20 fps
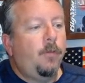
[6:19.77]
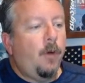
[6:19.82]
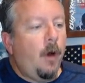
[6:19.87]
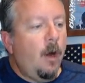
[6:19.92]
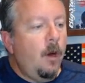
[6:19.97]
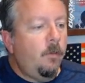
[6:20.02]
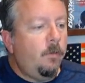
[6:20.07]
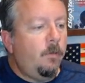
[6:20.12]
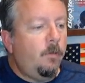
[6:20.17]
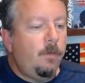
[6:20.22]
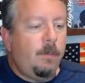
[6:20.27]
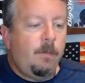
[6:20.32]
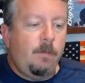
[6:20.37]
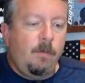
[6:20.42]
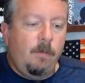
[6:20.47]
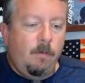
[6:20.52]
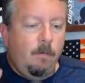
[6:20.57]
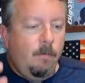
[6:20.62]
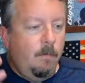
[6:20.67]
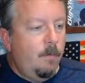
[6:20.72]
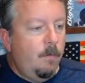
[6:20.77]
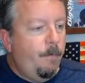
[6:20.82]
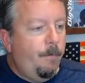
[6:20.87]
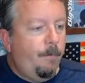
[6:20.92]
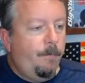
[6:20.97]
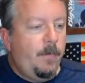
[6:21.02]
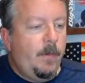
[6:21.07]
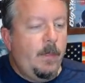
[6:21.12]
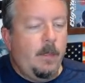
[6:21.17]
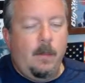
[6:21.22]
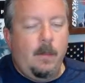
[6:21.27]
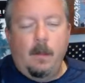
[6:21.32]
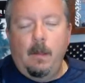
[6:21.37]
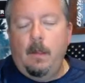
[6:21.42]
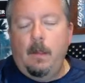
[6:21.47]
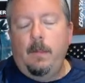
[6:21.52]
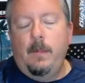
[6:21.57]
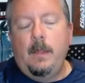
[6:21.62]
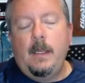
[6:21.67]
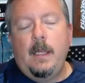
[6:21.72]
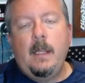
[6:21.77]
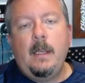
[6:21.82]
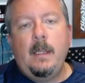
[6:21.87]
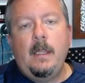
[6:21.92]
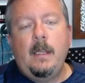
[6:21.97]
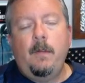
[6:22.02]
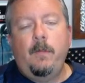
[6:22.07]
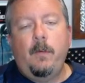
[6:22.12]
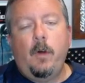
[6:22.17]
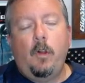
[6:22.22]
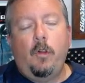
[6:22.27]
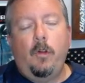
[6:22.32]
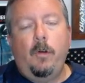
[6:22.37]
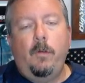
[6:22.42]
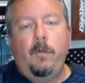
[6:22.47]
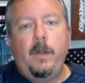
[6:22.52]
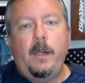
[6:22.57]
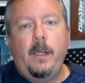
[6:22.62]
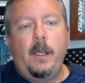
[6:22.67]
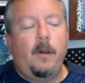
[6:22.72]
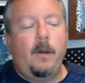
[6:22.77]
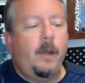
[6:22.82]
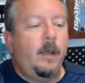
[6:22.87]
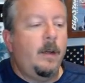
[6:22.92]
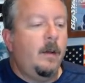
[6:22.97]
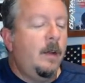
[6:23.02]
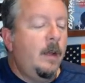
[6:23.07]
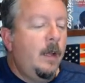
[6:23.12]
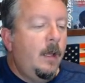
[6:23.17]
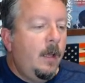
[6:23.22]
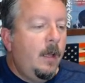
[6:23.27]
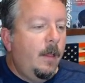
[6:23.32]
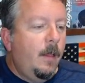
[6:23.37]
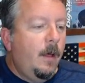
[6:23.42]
far as the ending of our little video here,